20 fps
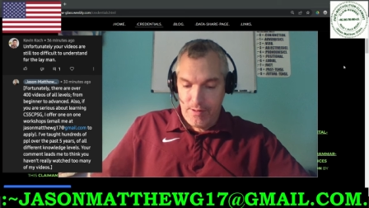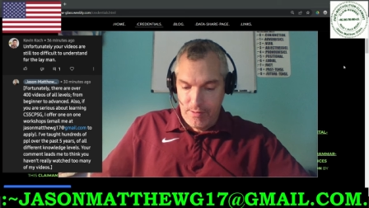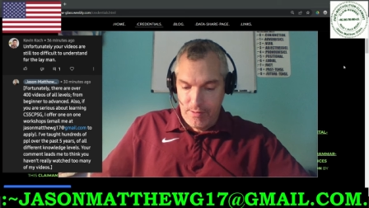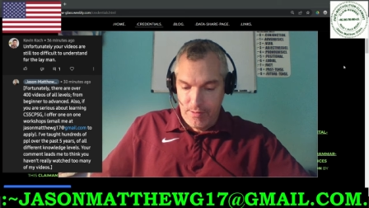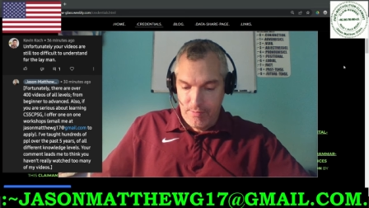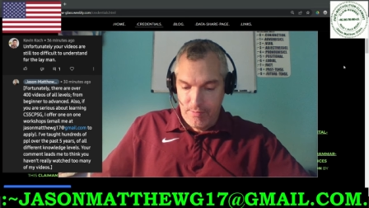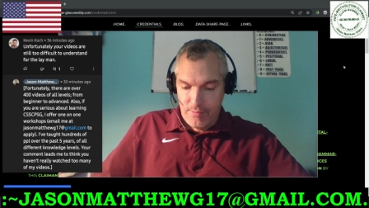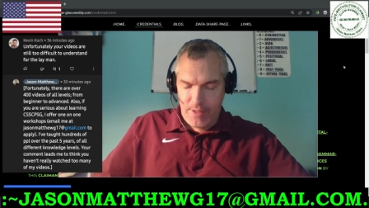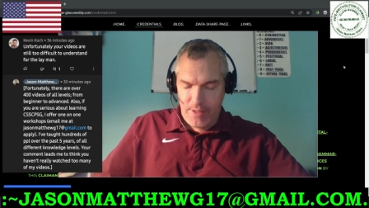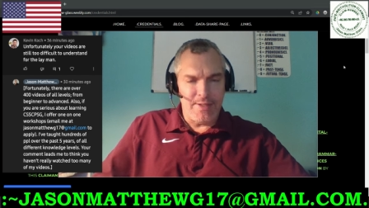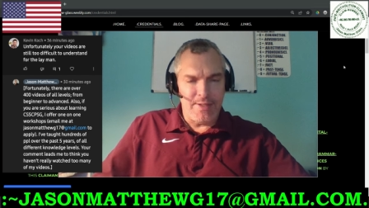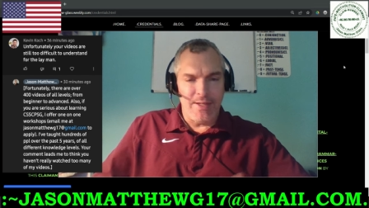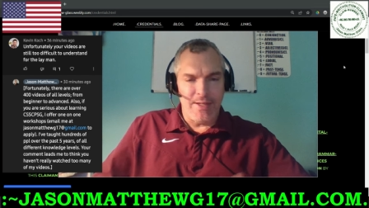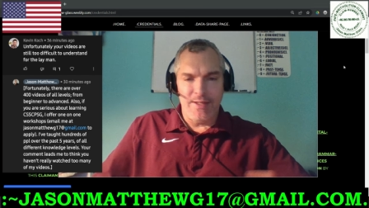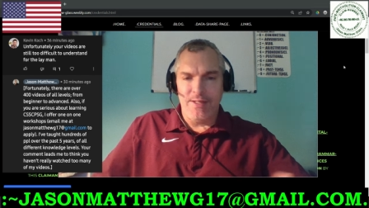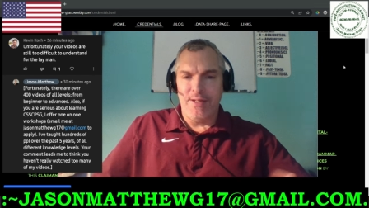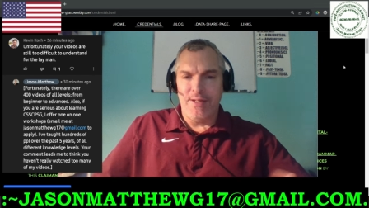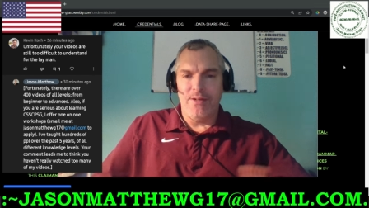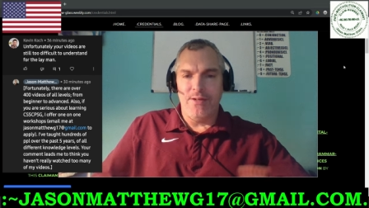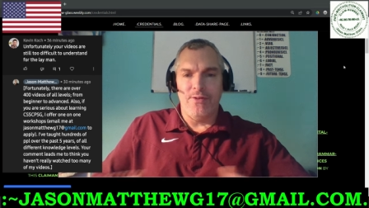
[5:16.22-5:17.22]
Because
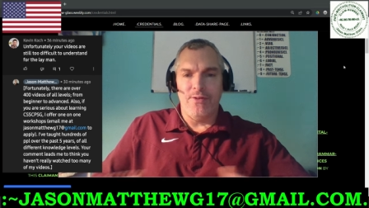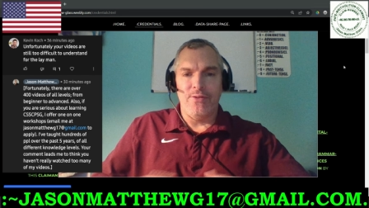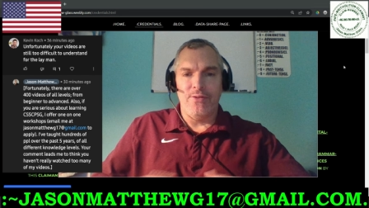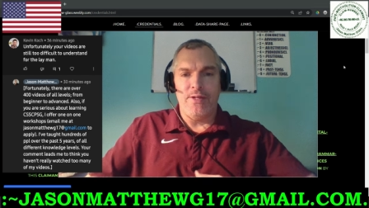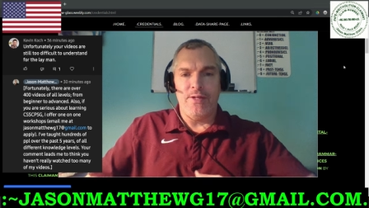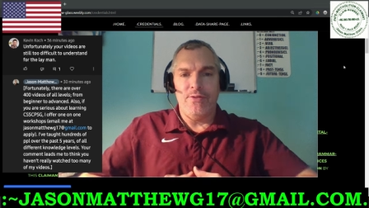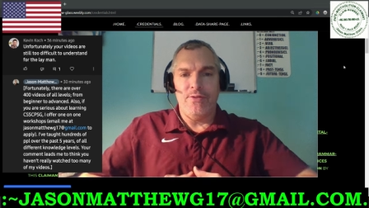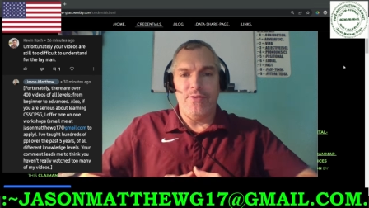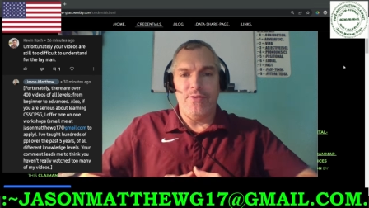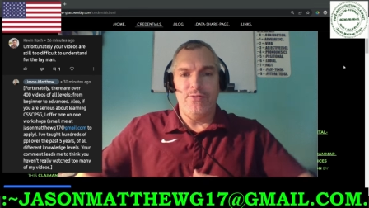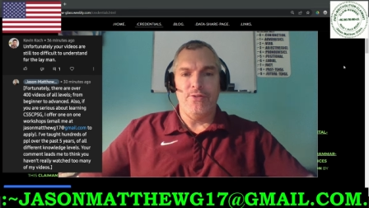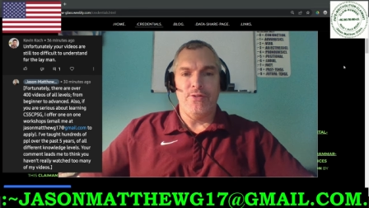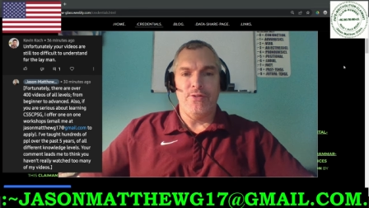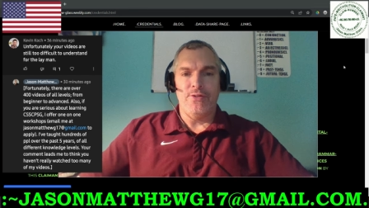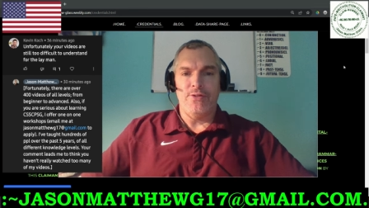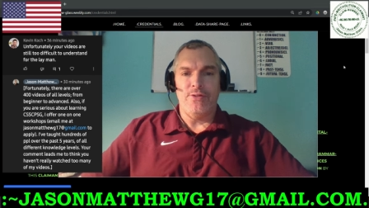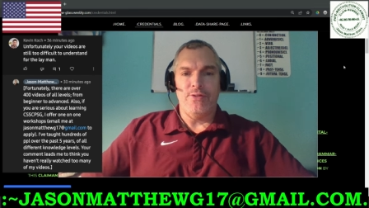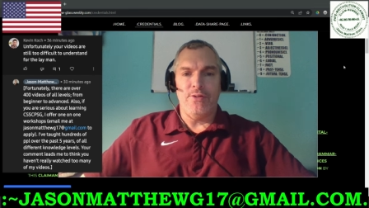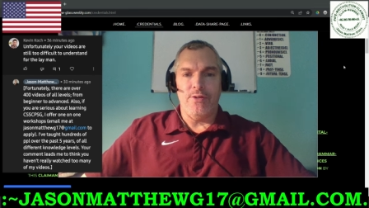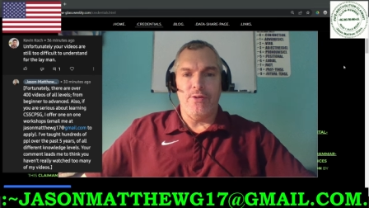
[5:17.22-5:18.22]
that, you know, that those
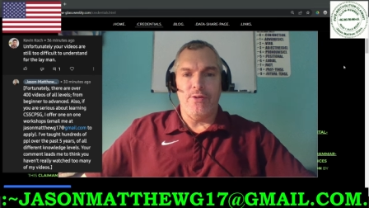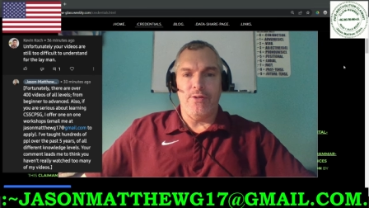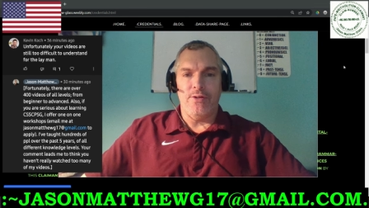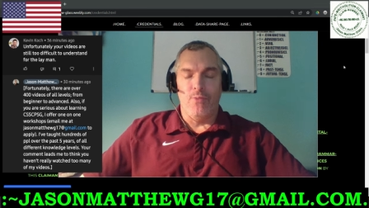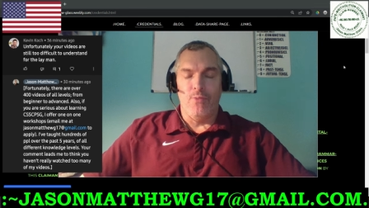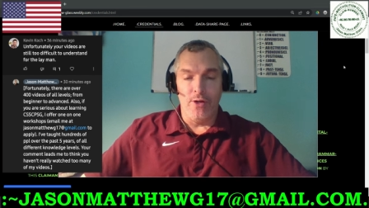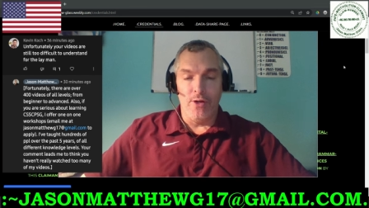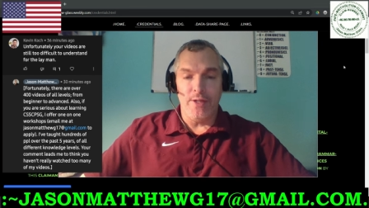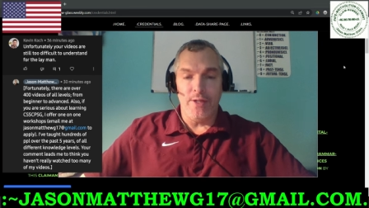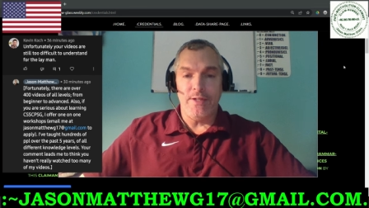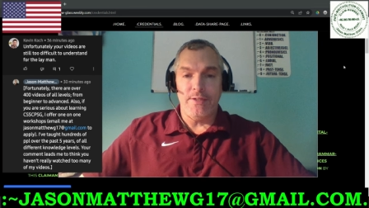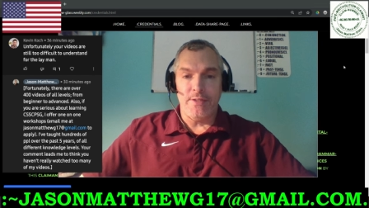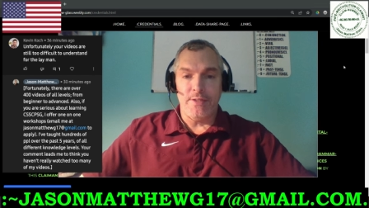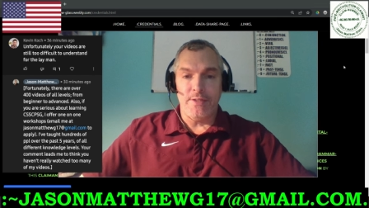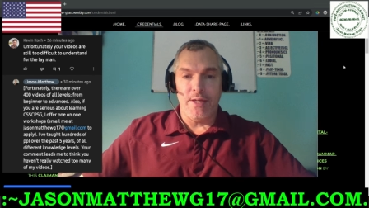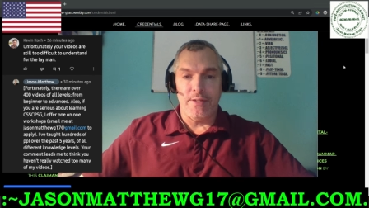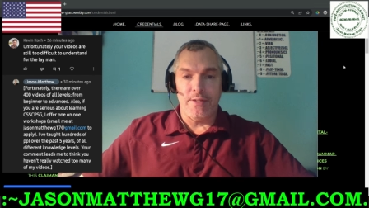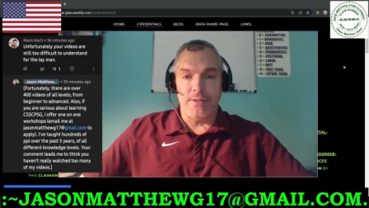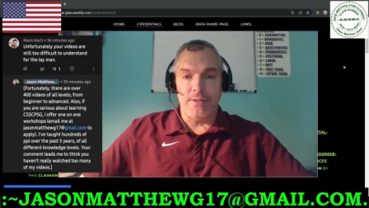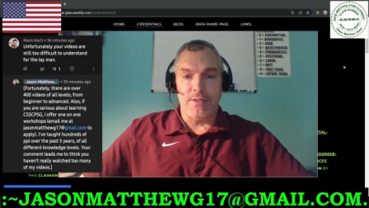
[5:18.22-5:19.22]
are, are warning
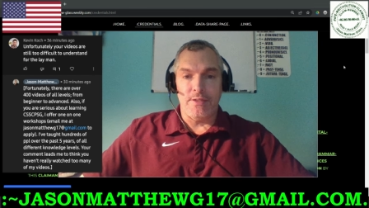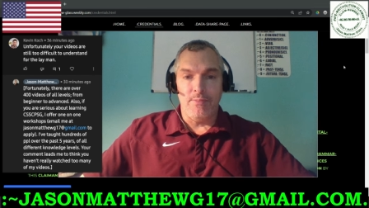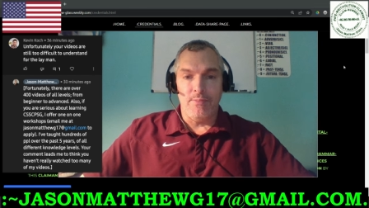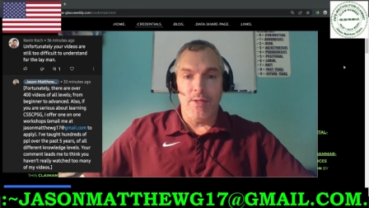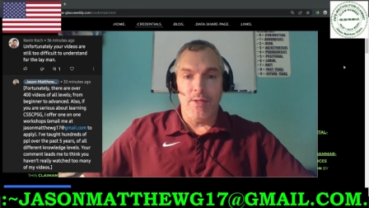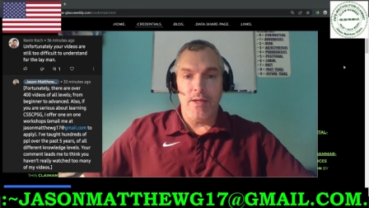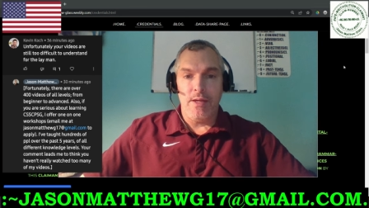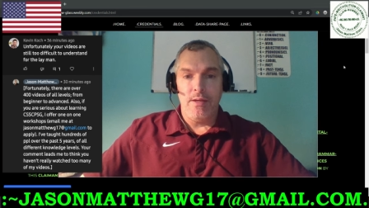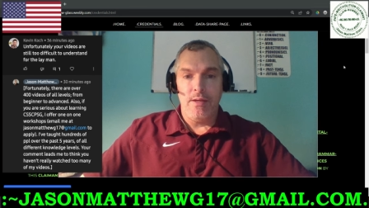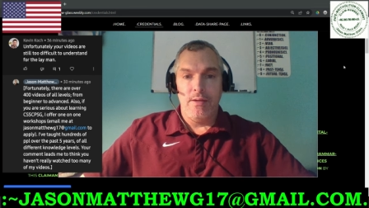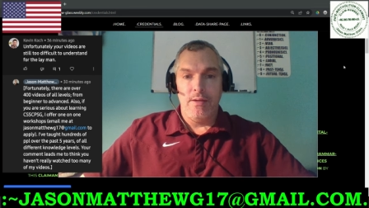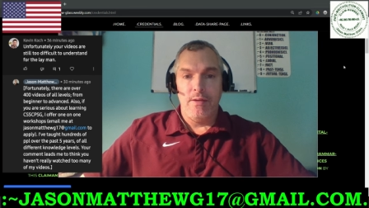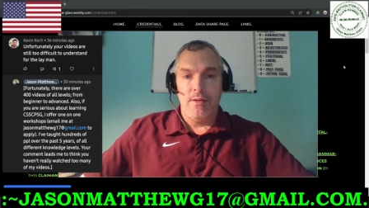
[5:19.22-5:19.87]
signs to me.